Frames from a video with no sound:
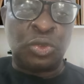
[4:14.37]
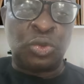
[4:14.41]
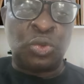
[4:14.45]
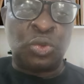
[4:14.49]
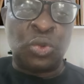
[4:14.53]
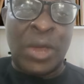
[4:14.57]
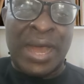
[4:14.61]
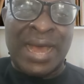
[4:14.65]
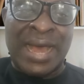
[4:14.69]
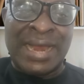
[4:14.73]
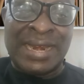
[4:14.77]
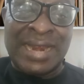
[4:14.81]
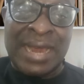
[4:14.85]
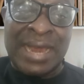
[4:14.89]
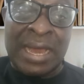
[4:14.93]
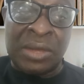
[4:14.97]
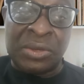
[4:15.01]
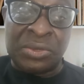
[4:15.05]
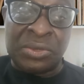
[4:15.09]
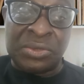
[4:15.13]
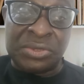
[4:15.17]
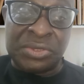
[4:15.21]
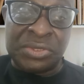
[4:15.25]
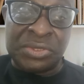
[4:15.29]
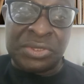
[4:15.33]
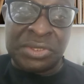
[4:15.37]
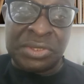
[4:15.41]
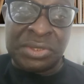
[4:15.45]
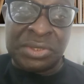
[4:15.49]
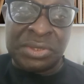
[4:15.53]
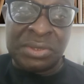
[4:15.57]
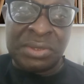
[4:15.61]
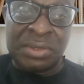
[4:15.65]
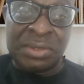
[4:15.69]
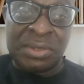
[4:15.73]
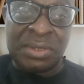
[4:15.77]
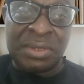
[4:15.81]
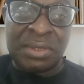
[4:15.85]
to
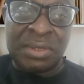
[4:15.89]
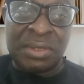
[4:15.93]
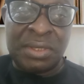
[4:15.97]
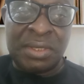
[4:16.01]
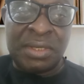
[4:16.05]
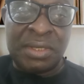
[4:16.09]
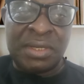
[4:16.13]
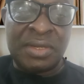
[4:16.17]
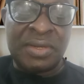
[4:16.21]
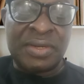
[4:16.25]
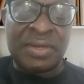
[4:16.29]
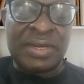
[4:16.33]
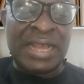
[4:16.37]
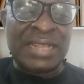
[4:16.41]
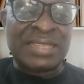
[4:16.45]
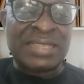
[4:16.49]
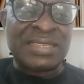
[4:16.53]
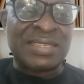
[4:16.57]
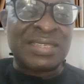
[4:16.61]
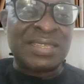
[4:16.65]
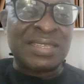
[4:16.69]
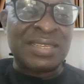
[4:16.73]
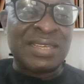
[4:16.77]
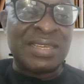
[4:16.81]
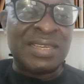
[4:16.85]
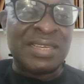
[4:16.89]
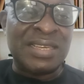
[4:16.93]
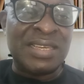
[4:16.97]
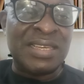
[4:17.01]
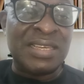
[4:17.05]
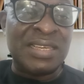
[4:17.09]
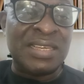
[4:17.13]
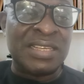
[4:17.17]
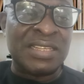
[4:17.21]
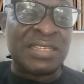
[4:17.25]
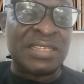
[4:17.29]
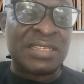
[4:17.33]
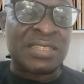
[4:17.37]
announce that
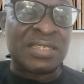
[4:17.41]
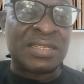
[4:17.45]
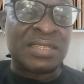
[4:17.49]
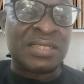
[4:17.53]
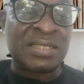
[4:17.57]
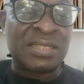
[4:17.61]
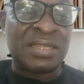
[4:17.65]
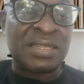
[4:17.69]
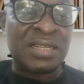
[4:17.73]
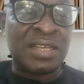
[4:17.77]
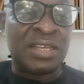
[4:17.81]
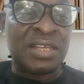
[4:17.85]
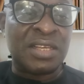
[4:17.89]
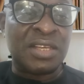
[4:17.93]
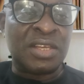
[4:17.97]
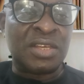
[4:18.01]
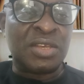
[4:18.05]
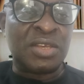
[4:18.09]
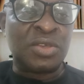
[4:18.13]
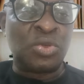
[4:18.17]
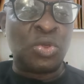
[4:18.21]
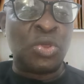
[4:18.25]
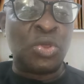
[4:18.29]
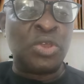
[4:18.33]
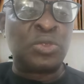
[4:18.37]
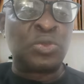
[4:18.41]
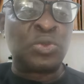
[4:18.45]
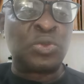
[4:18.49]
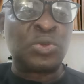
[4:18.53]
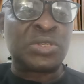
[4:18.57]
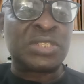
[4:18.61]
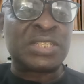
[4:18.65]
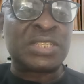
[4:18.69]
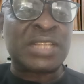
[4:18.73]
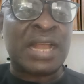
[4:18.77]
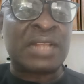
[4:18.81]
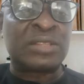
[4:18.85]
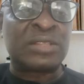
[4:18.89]
he is going to
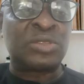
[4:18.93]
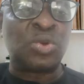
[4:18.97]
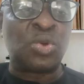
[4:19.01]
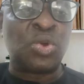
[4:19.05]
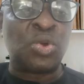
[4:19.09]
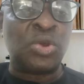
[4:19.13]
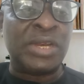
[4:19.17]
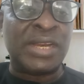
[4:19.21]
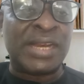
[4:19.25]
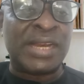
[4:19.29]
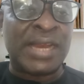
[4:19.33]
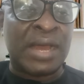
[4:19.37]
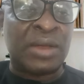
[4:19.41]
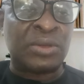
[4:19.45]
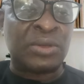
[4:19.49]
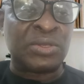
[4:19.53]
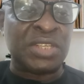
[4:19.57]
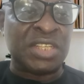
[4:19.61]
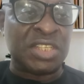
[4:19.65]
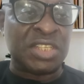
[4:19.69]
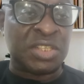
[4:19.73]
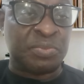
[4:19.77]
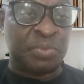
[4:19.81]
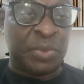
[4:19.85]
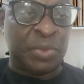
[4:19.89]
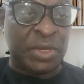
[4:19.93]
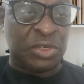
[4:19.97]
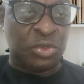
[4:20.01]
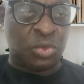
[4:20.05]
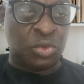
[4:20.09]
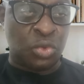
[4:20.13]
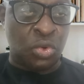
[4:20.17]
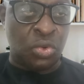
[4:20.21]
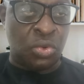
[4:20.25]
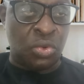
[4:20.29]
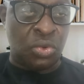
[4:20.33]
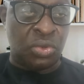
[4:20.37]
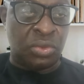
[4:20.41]
start rolling out his
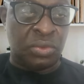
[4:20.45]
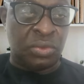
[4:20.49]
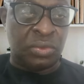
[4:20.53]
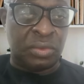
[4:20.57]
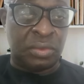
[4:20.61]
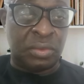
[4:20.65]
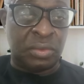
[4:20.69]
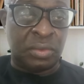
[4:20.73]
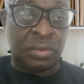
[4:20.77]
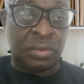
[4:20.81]
petrol,